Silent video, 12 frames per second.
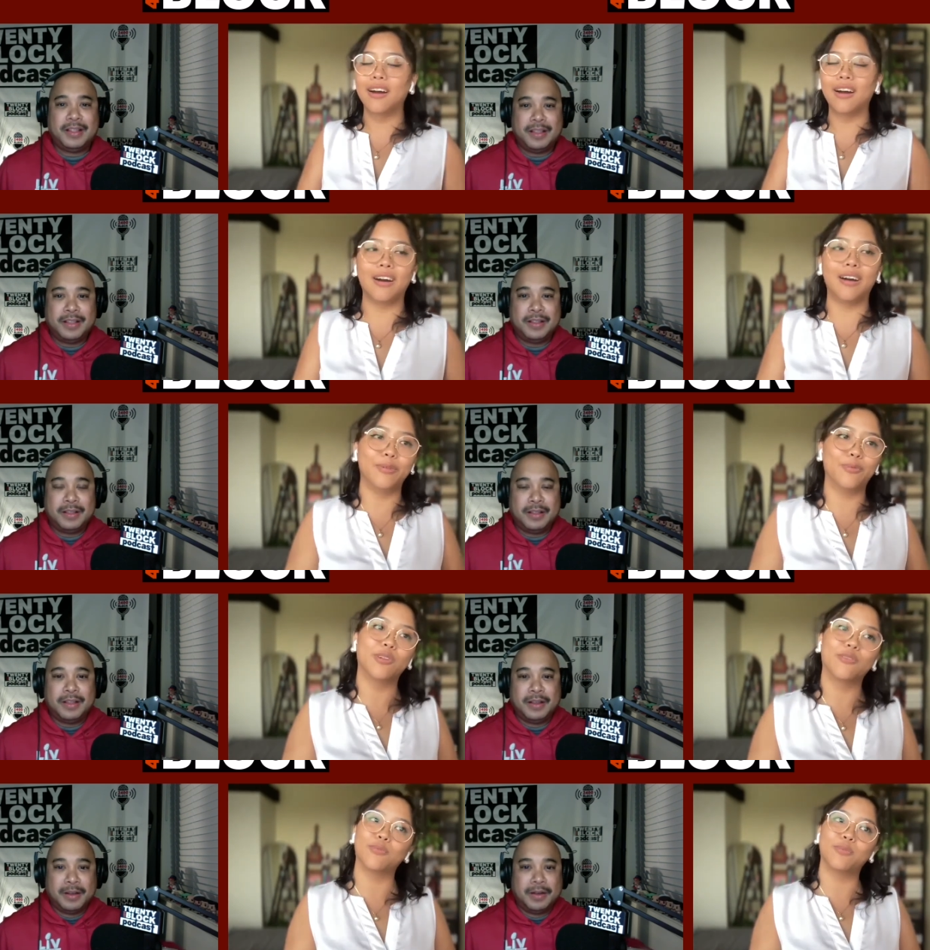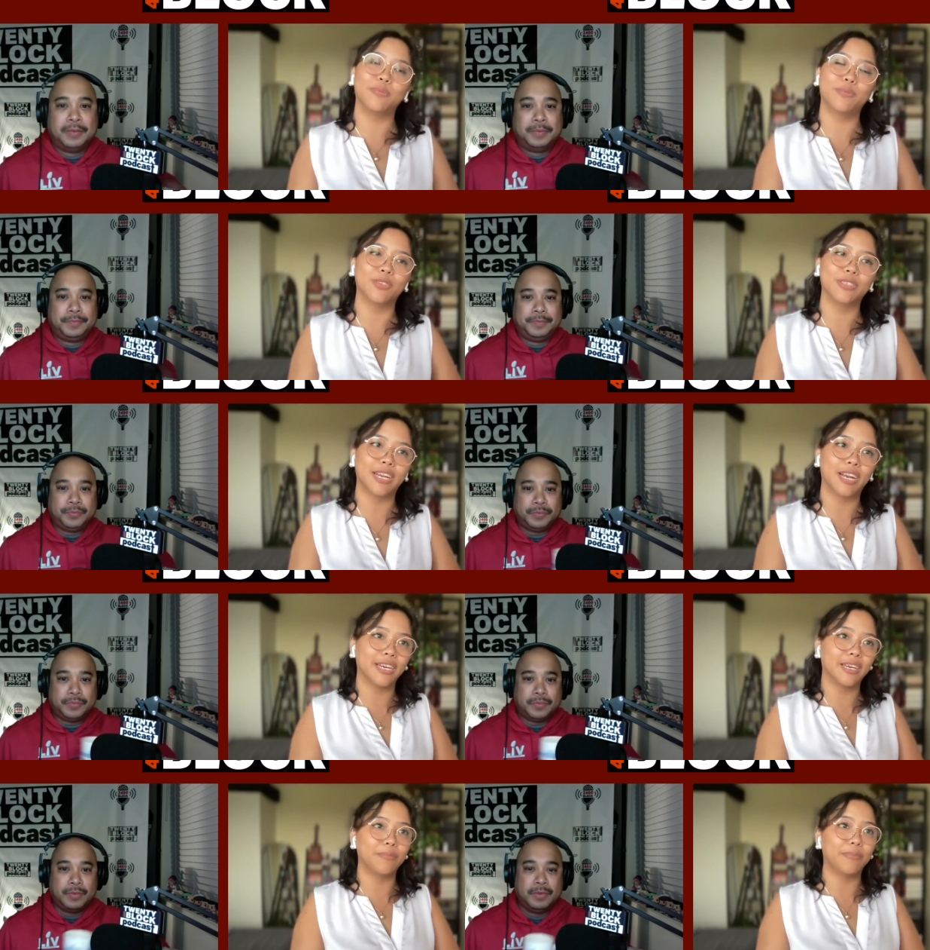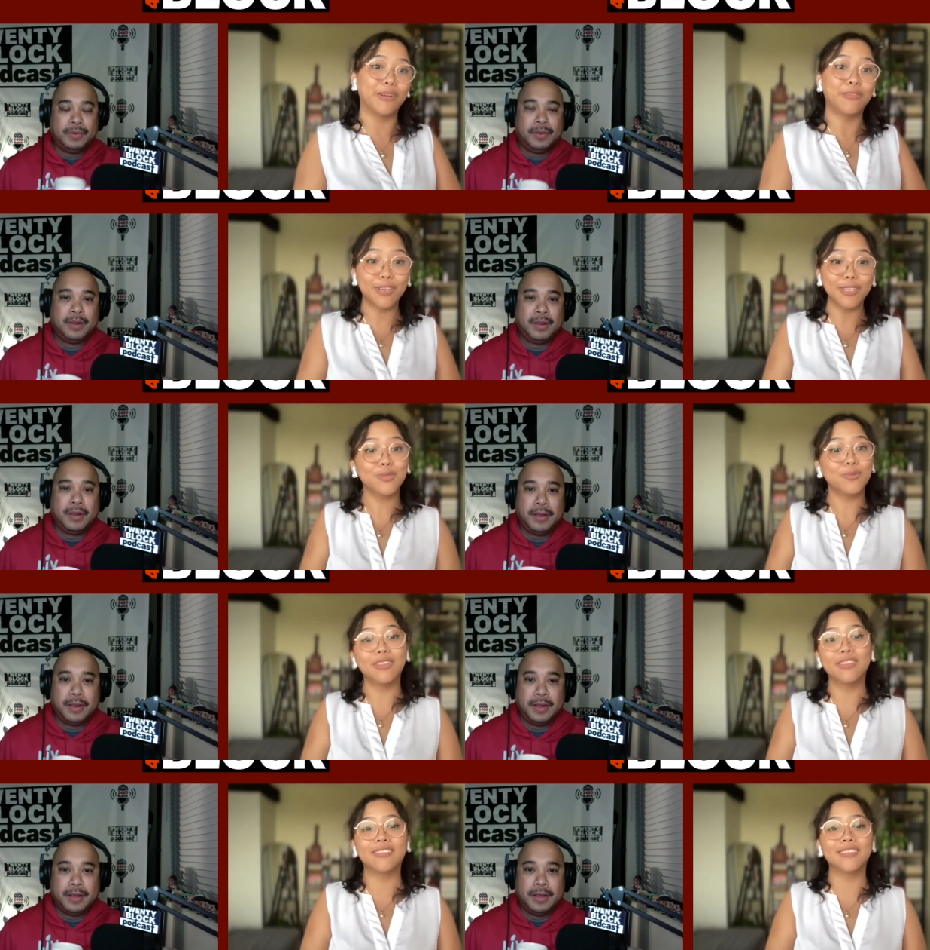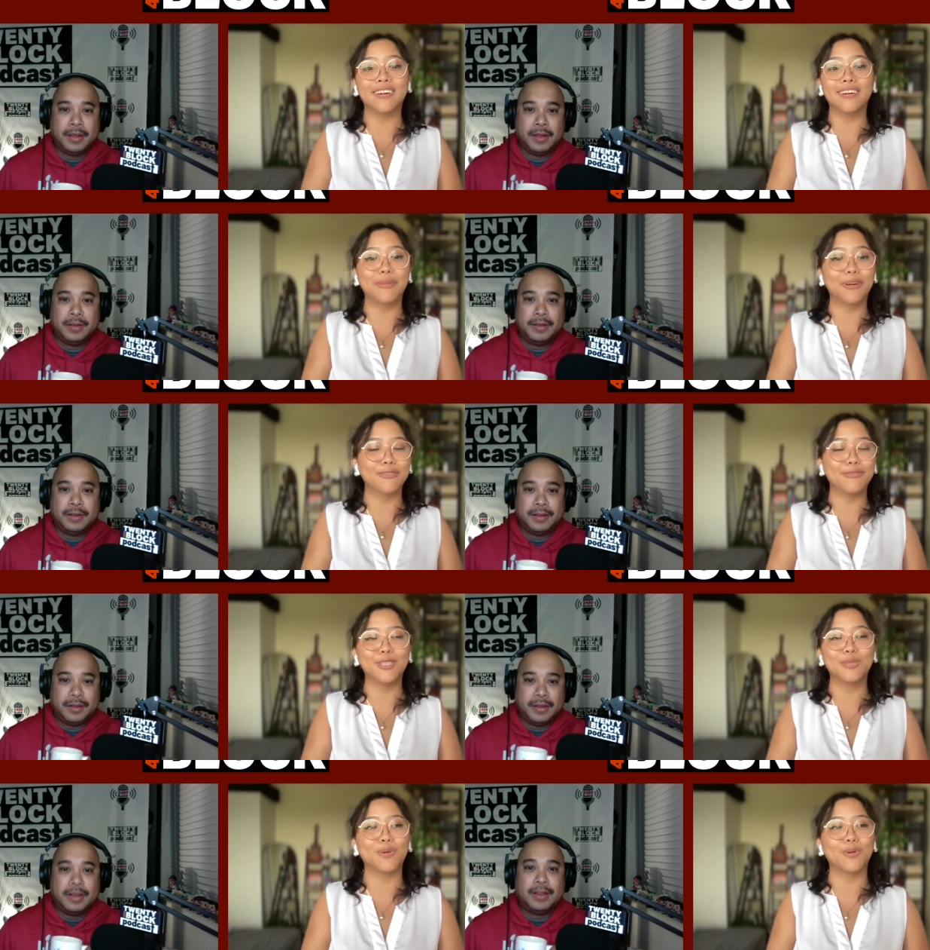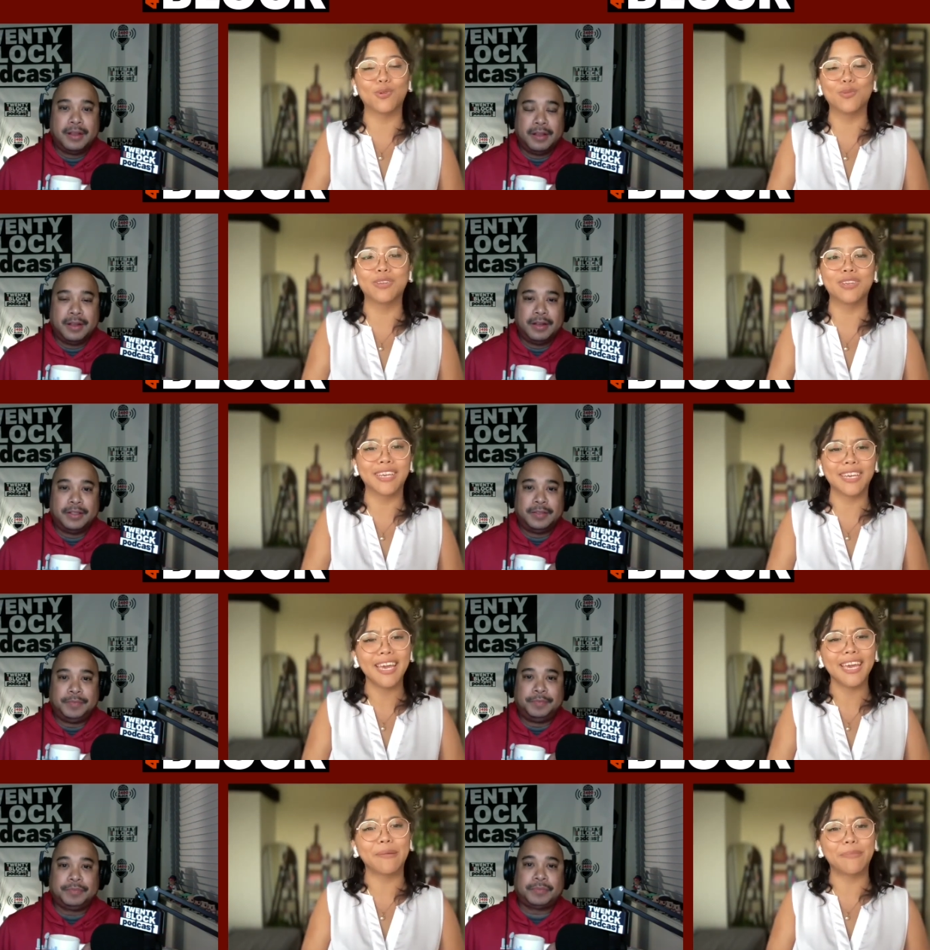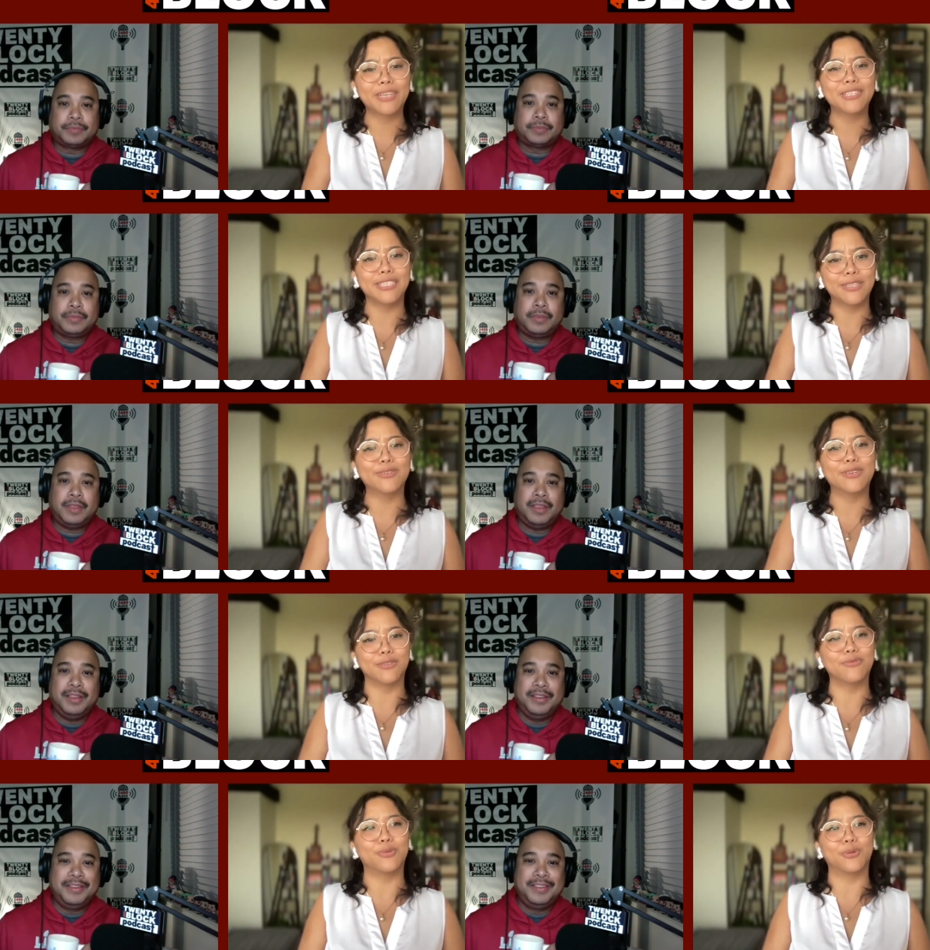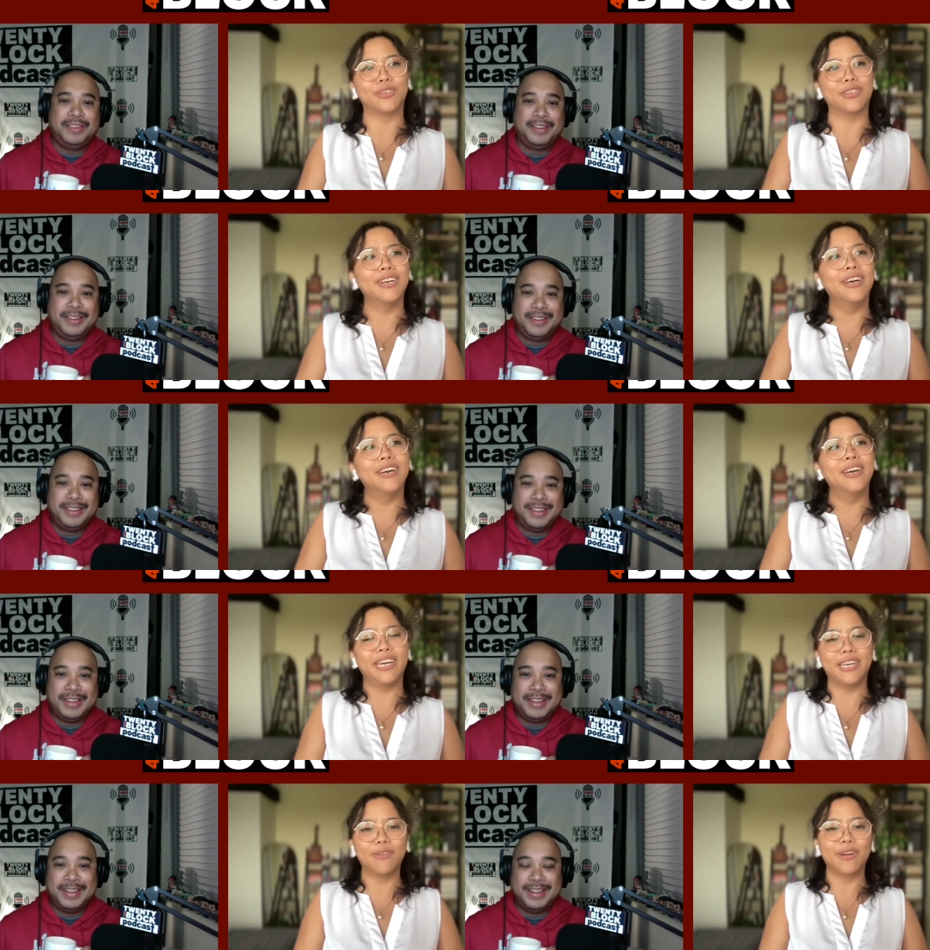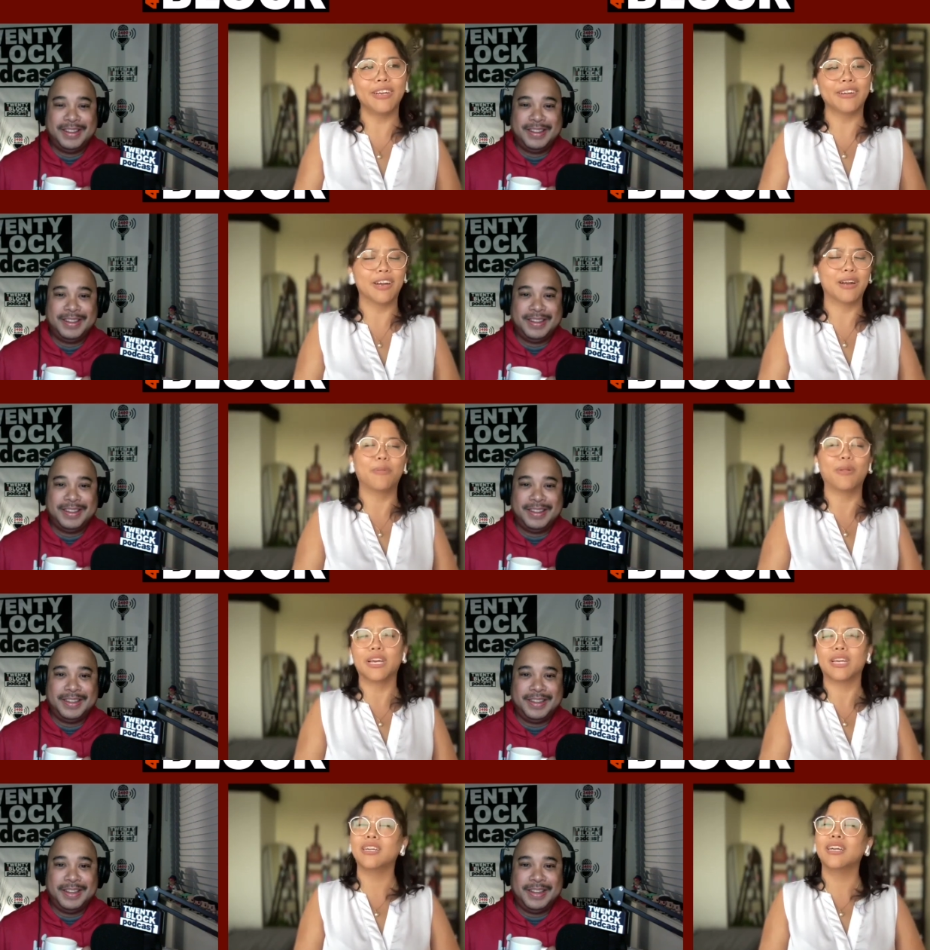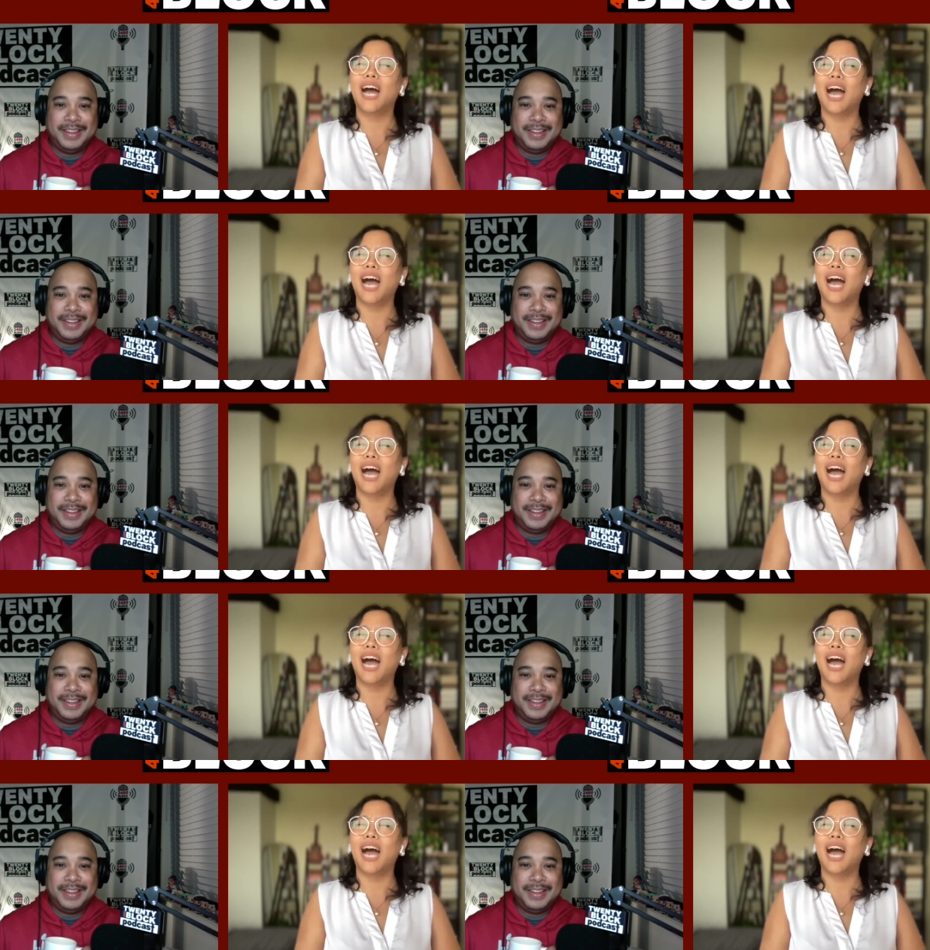Speaker 1: and one of the people that I made friends with on a Facebook group, they're like, "Hey, I'm actually looking for a writer," and I'm like,